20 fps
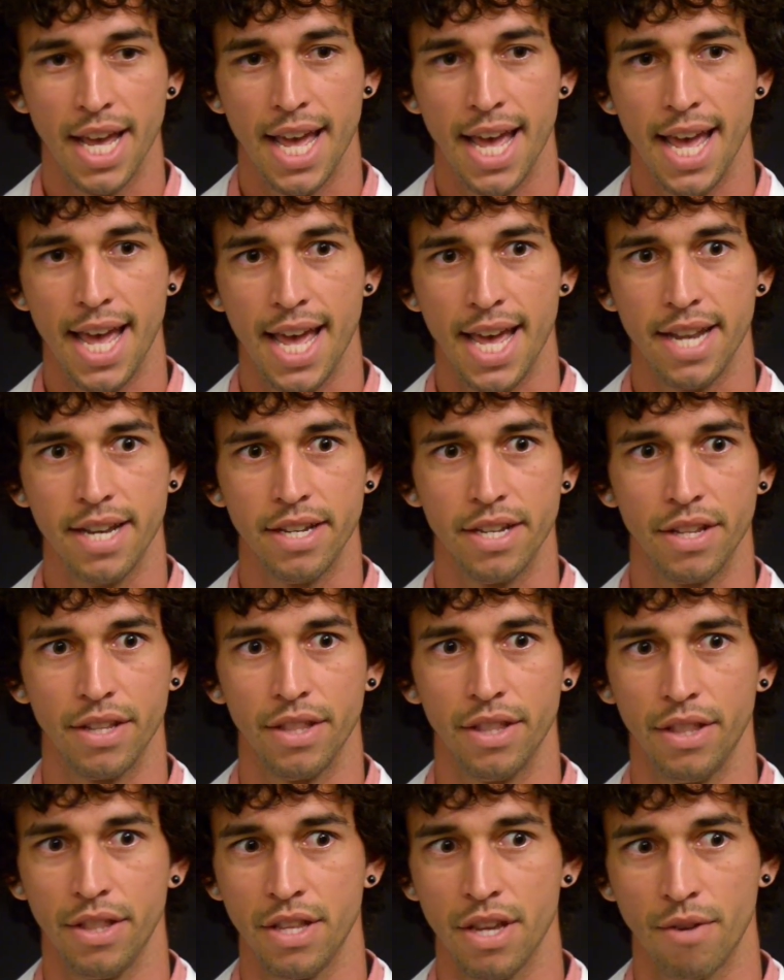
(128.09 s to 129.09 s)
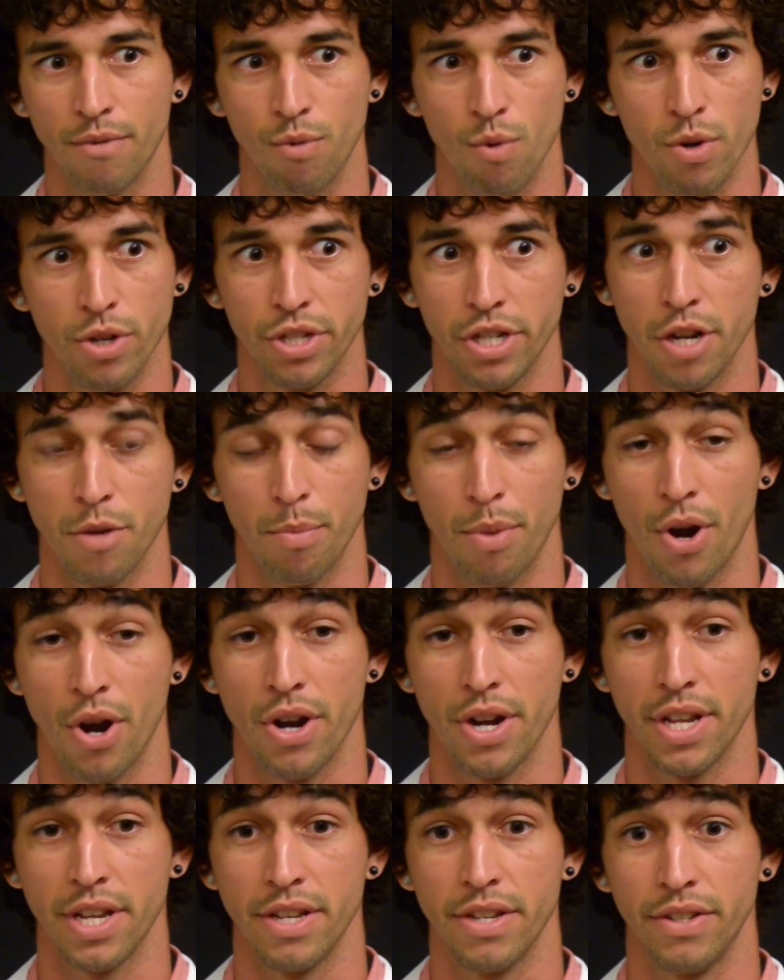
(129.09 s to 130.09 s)
And the unfortunate
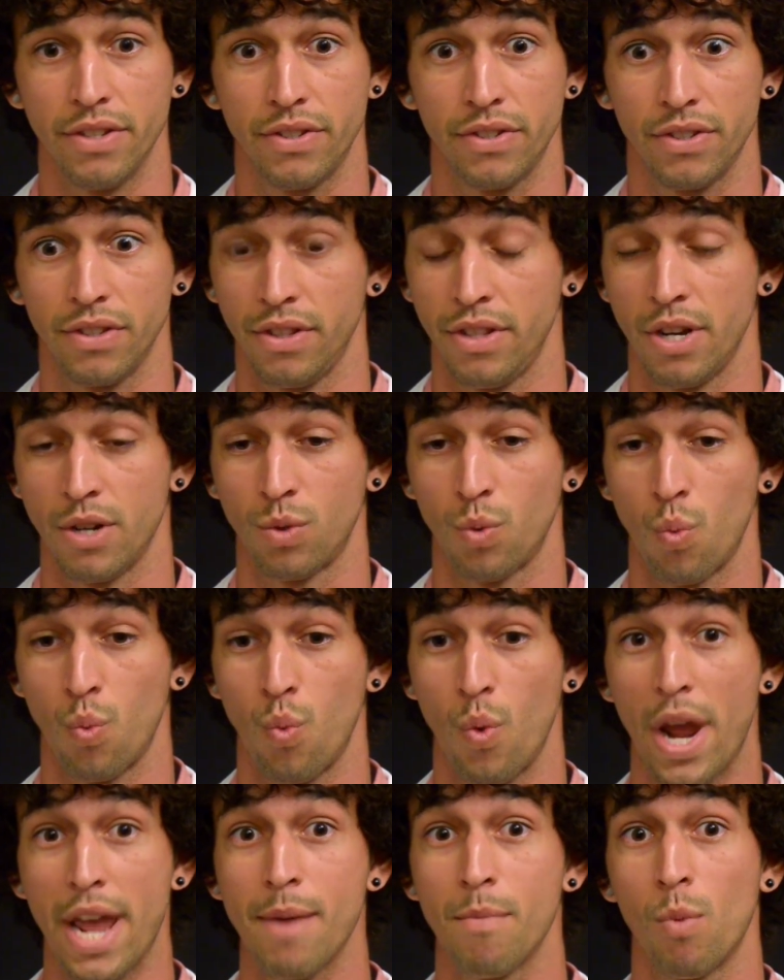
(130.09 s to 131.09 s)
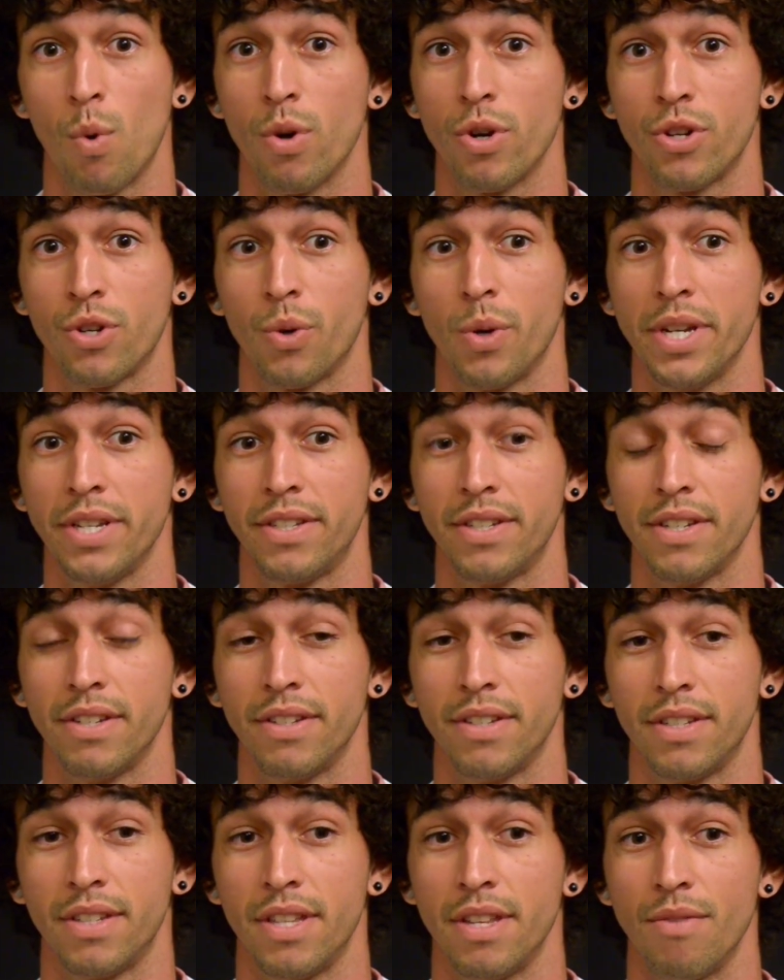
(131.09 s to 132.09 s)
part is there's way more
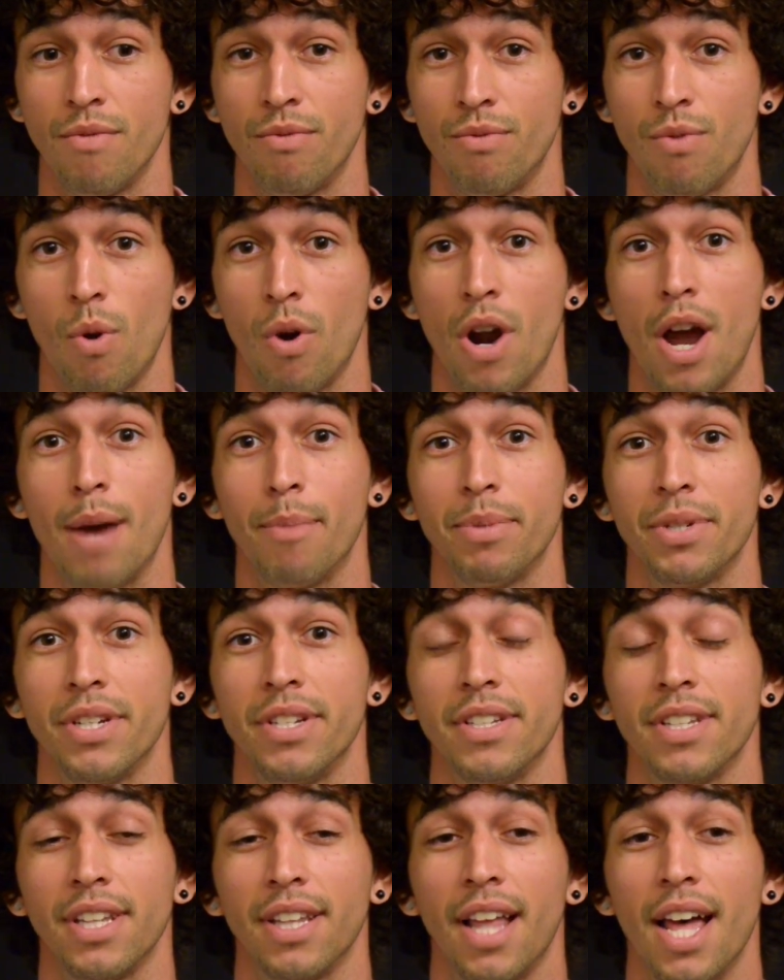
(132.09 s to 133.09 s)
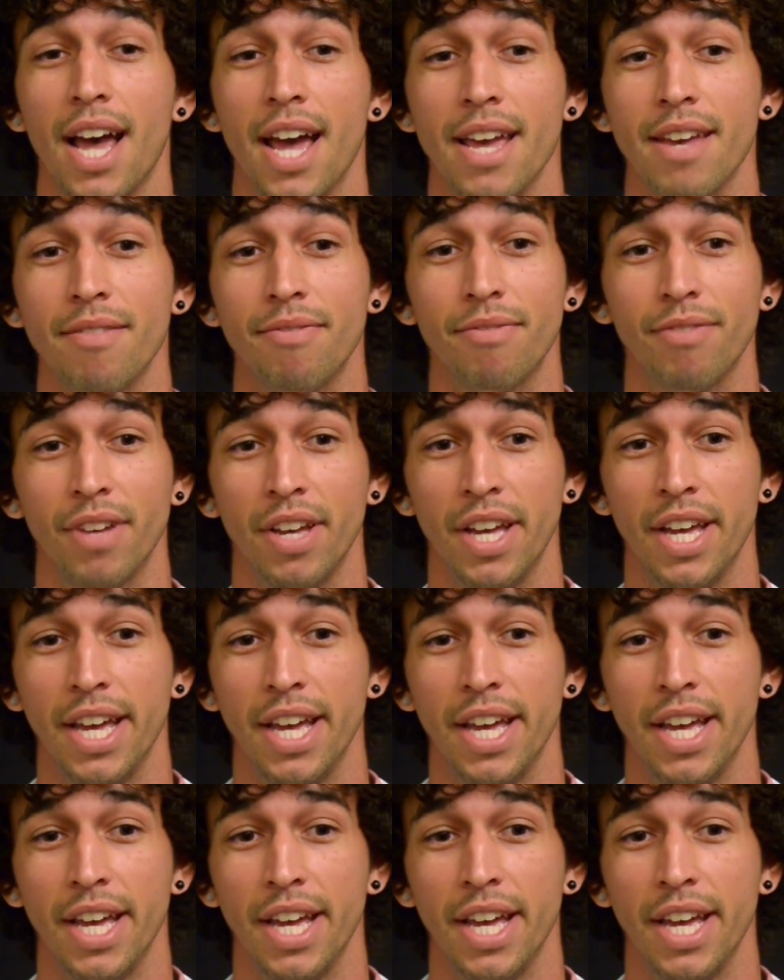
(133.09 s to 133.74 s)
choices than 4 options in life.